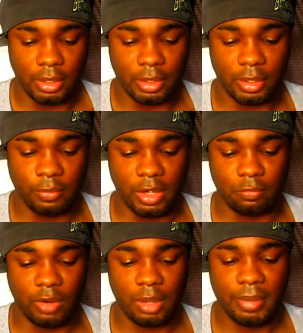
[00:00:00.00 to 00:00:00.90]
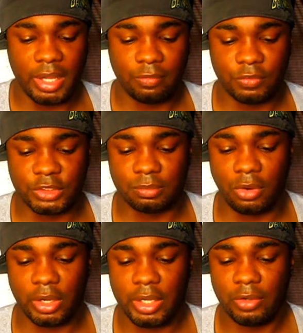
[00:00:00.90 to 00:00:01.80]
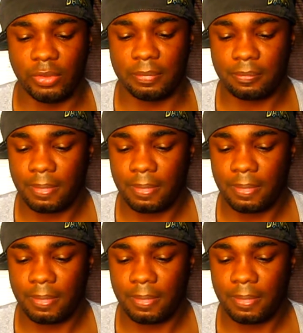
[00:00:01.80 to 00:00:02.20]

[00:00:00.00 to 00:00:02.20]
We have Ryback versus Mark Henry.